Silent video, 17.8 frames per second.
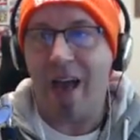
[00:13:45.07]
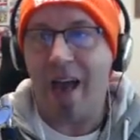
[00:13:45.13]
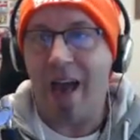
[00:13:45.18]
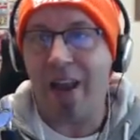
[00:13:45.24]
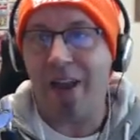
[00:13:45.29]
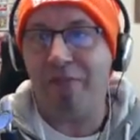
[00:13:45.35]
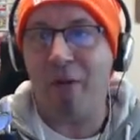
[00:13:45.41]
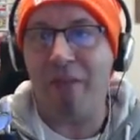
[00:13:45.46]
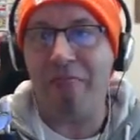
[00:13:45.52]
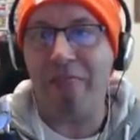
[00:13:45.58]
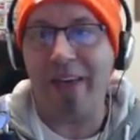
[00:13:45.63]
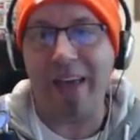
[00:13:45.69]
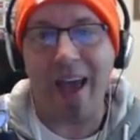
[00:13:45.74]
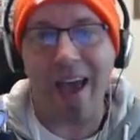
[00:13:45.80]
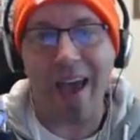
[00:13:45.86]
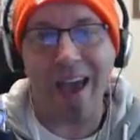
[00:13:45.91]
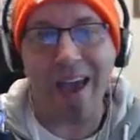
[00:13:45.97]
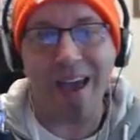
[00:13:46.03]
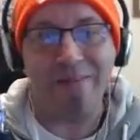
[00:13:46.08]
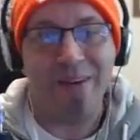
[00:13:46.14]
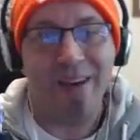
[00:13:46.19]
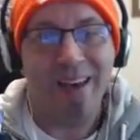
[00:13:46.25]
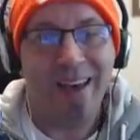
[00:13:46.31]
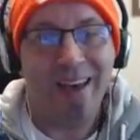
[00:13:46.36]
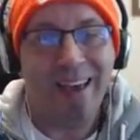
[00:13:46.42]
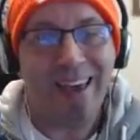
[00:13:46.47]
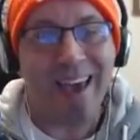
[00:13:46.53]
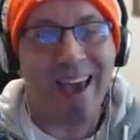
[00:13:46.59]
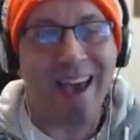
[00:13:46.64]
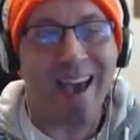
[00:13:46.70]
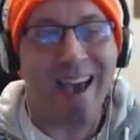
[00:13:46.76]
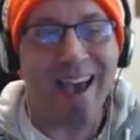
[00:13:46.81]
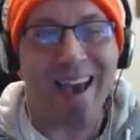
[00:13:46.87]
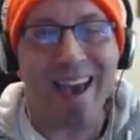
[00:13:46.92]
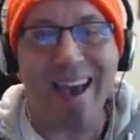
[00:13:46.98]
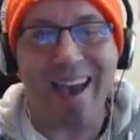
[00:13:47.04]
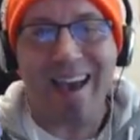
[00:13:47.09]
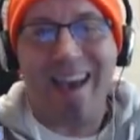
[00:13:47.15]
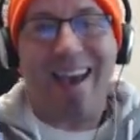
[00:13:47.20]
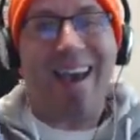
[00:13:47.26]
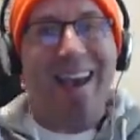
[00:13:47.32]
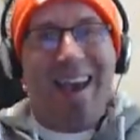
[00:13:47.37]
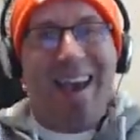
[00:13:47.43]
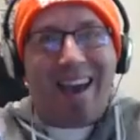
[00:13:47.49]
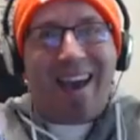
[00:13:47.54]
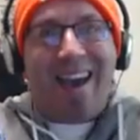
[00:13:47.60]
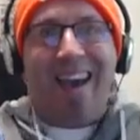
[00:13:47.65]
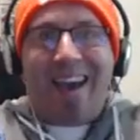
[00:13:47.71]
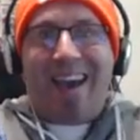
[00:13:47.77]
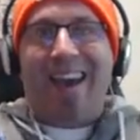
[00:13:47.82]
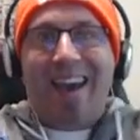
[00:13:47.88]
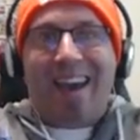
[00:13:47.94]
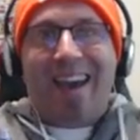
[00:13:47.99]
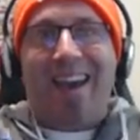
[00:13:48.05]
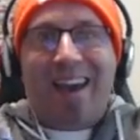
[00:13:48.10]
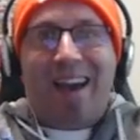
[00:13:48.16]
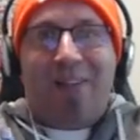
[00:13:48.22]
And I've won the game! Yay!